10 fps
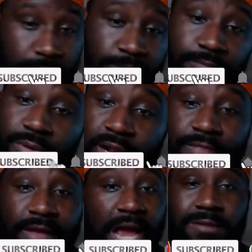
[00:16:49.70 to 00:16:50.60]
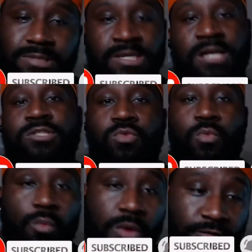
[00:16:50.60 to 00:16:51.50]
put it in the comment section
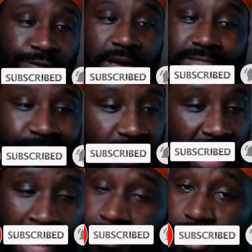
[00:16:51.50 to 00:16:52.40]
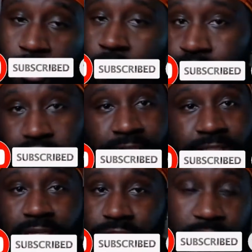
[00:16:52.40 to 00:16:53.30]
if you guys have the GameCube,
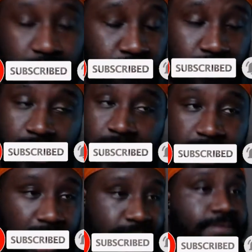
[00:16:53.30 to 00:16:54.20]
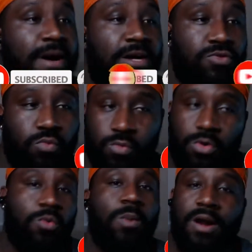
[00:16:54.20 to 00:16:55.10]
PlayStation 2, Xbox,
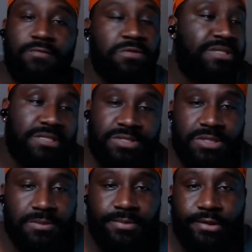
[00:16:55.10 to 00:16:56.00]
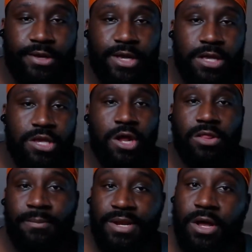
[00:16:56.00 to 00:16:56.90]
or whatever system. You know,
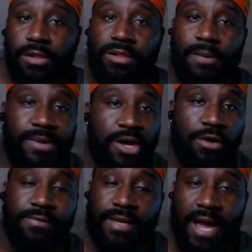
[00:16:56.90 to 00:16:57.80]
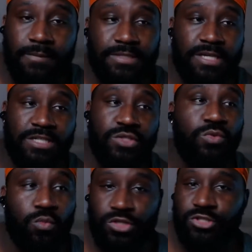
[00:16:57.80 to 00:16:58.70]
let me know in the comment
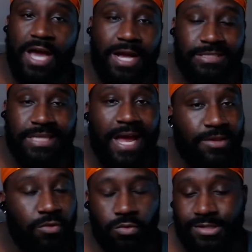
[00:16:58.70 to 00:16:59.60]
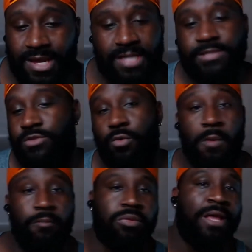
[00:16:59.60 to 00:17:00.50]
section what you guys liked, what you guys grew
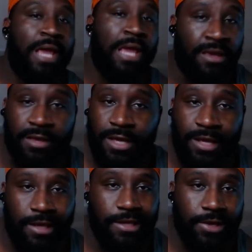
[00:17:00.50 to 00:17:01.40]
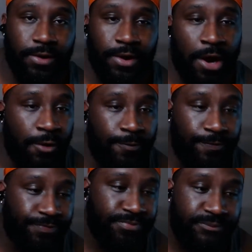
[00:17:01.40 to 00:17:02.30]
up playing. You know,
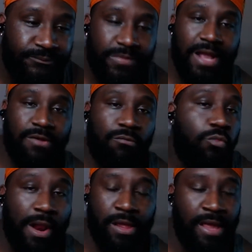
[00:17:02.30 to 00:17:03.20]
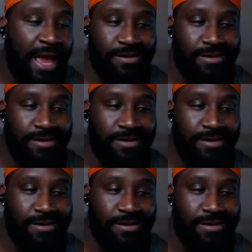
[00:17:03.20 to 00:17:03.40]
how